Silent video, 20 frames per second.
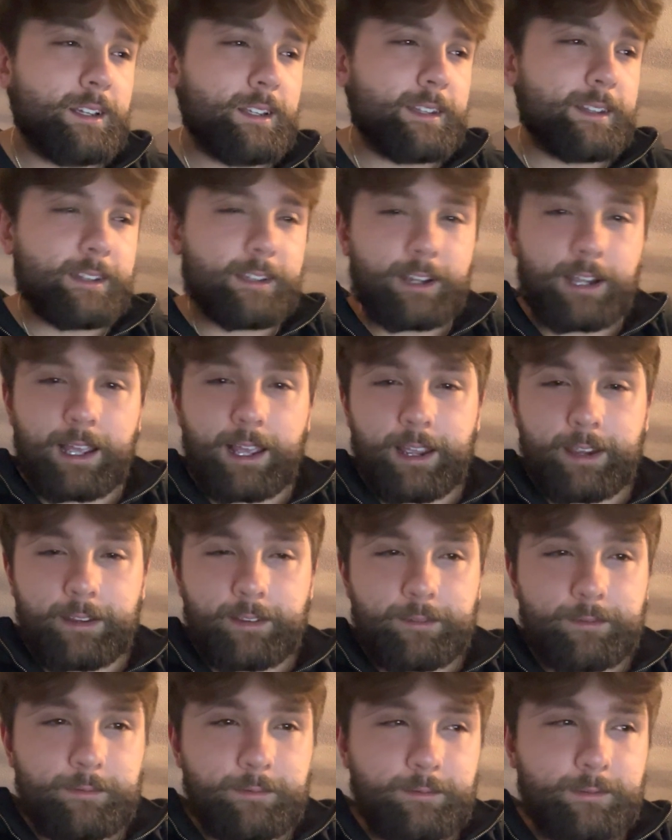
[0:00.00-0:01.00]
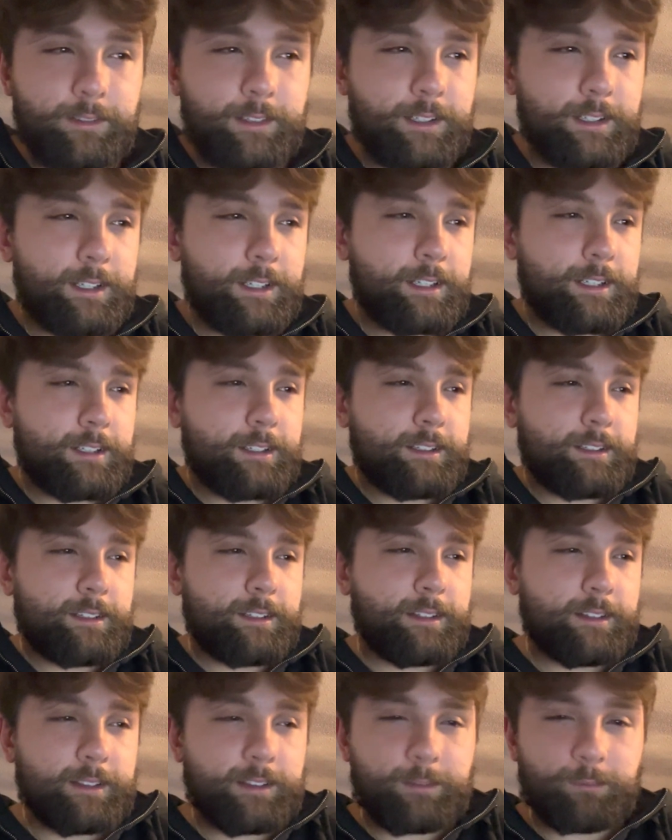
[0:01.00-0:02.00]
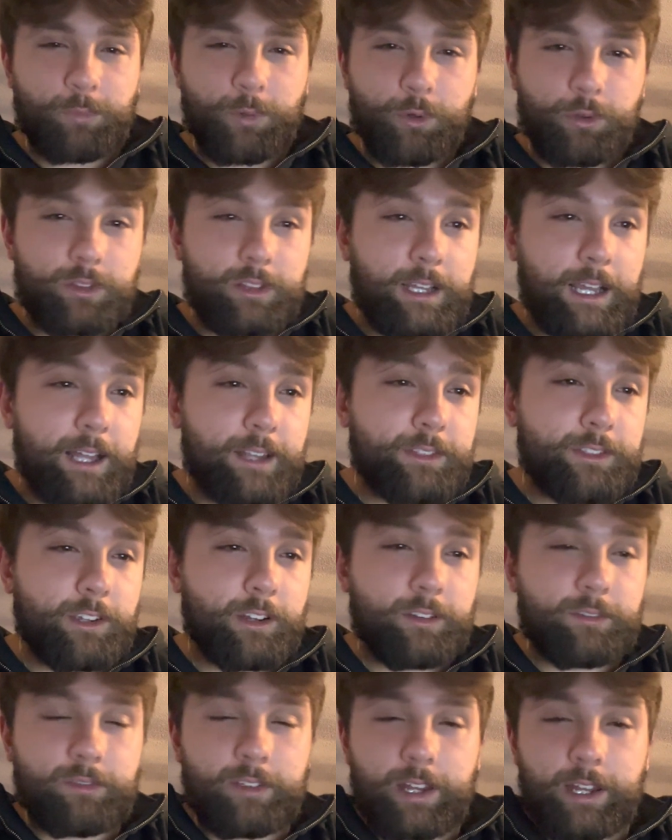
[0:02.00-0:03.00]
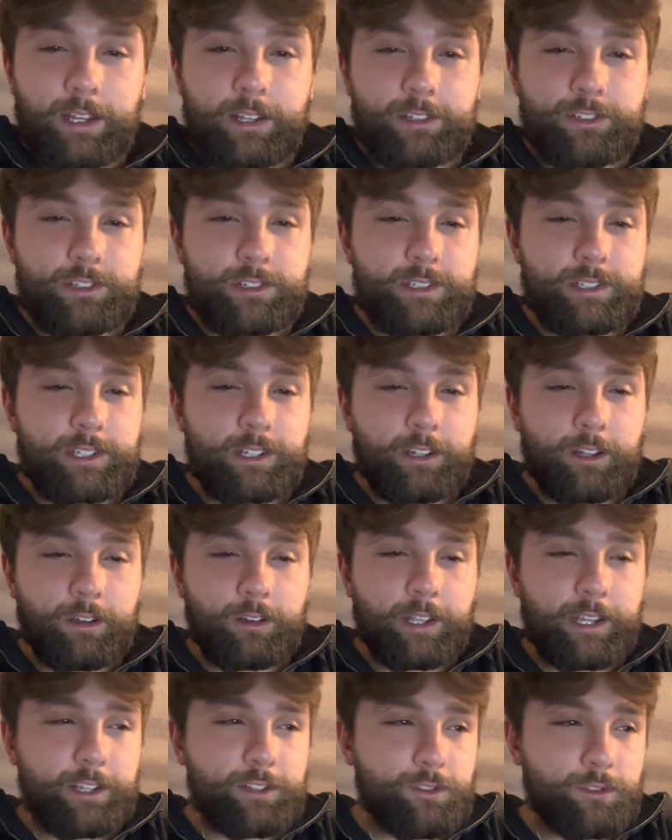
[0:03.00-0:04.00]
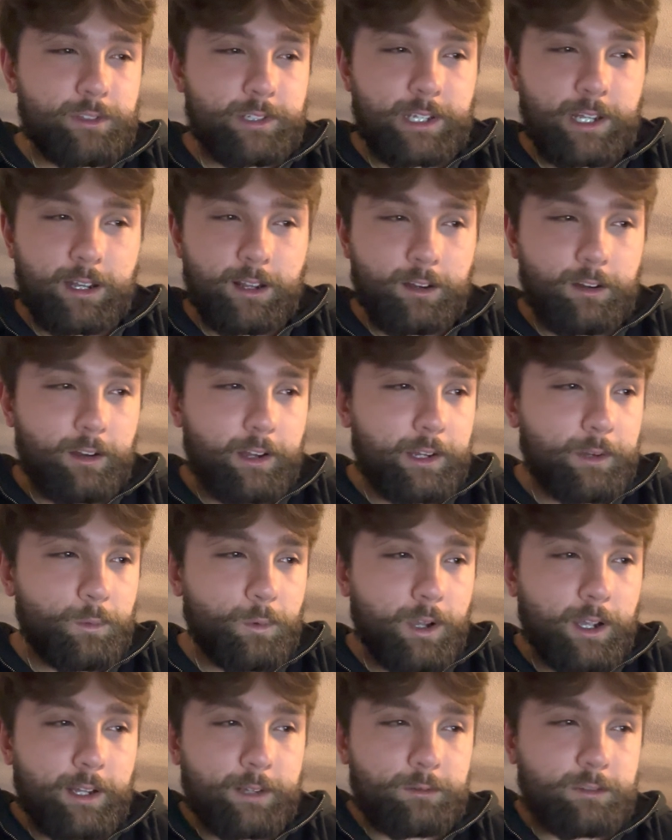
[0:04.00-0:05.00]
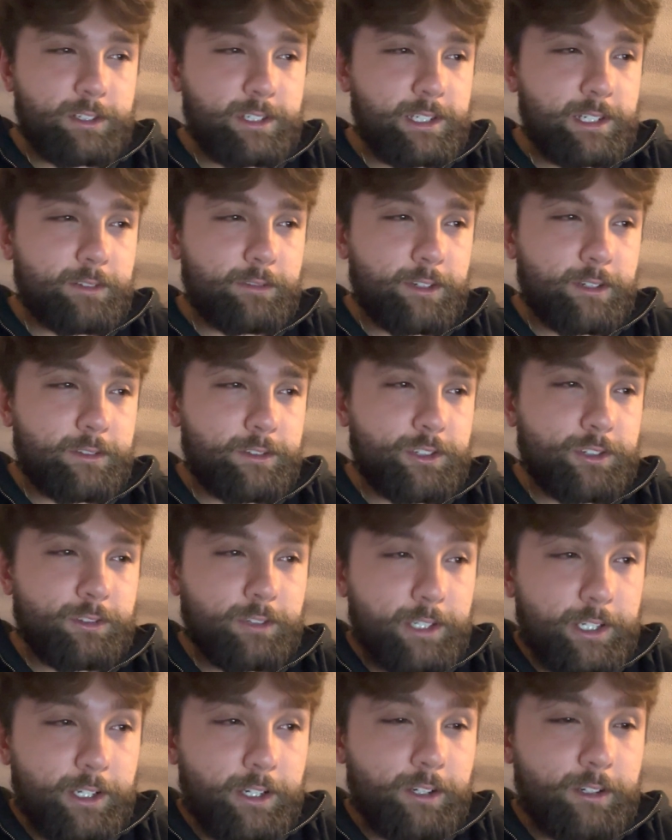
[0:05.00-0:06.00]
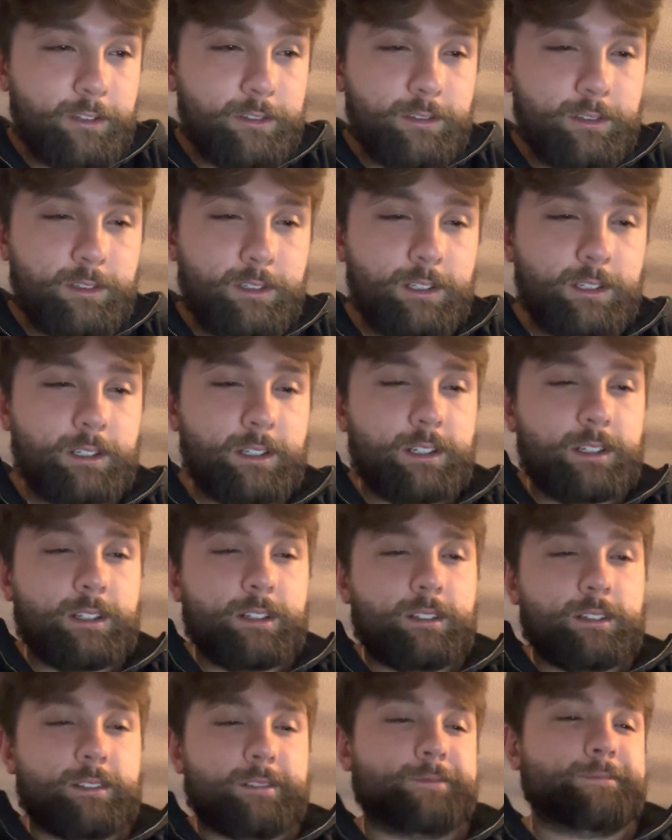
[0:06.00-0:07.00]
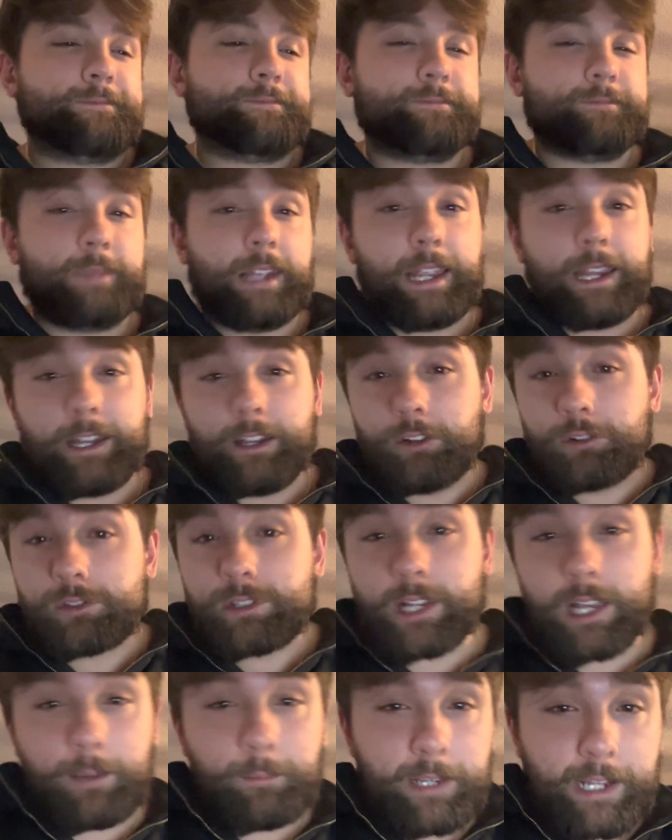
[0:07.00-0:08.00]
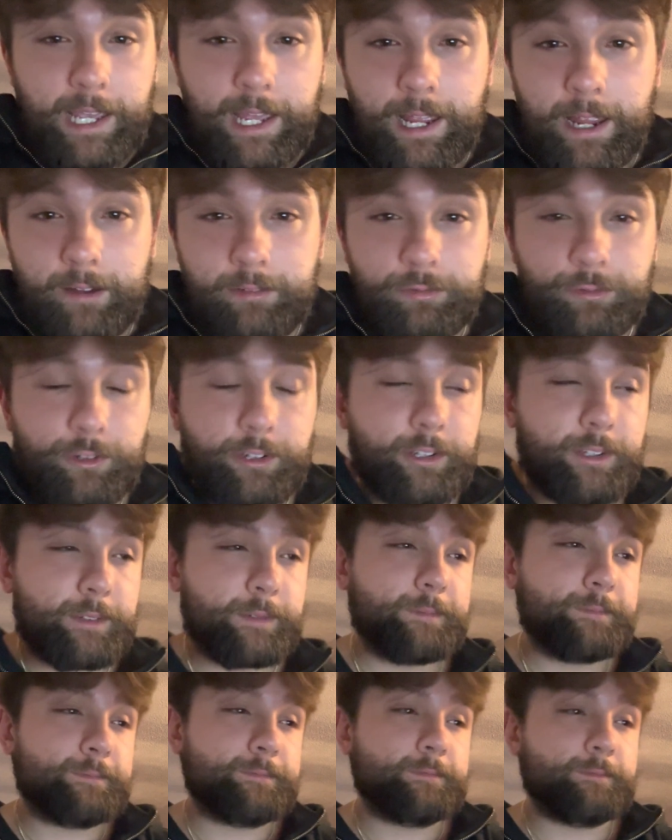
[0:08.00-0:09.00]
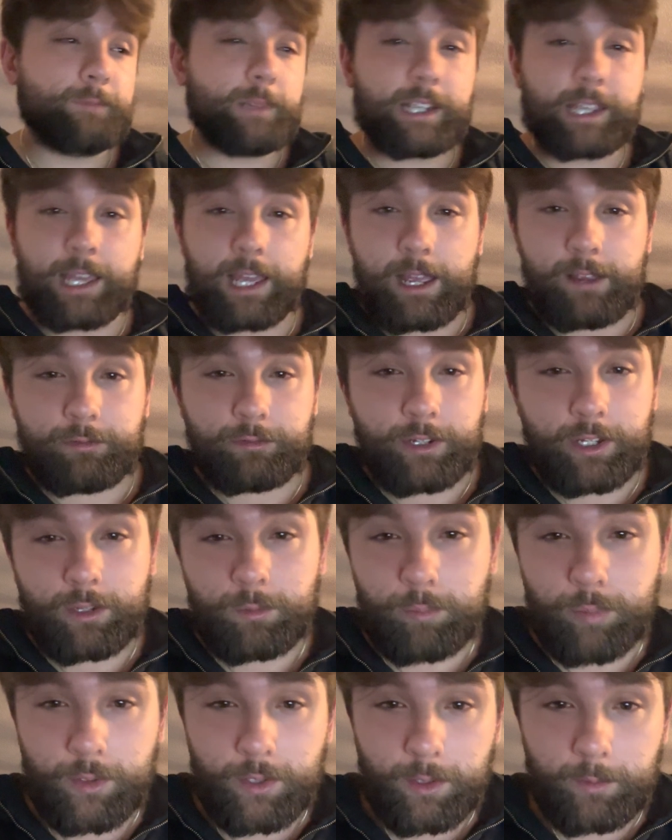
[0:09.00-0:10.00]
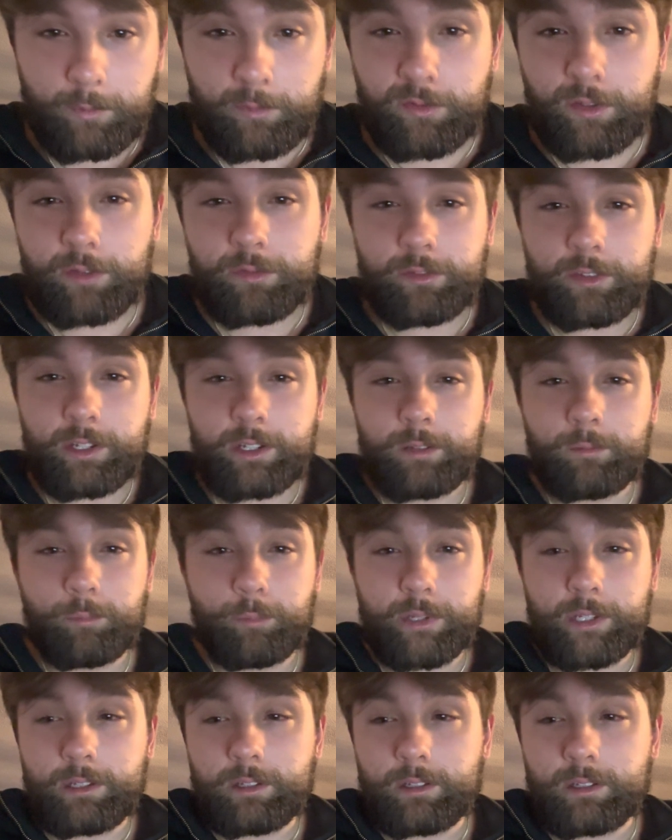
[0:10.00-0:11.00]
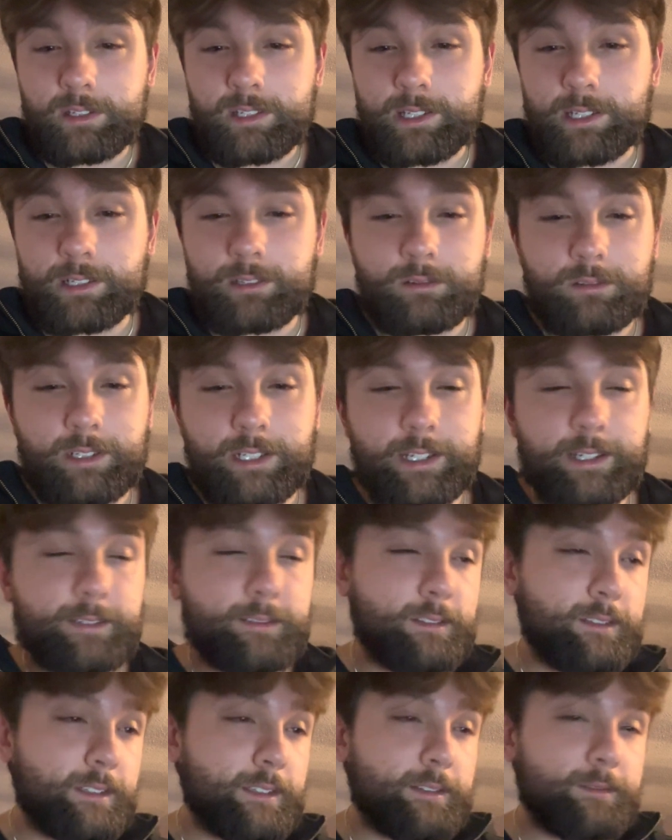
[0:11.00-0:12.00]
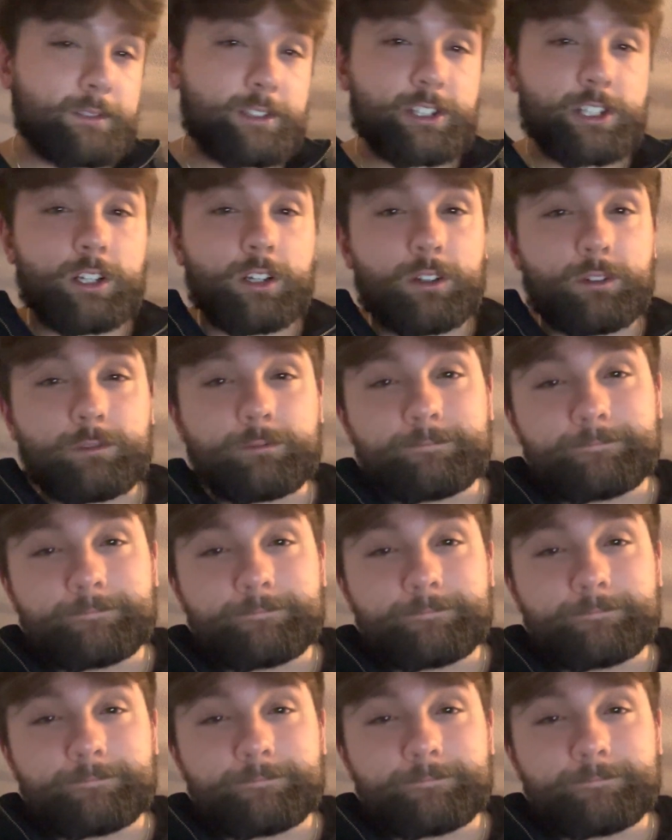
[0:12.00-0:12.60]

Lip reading: they're all right. Both got their advantages. Hazel's got a great wide receiver trio. Hato's got McCaffrey. McCaffrey could put up 50 and beat you single-handedly. So,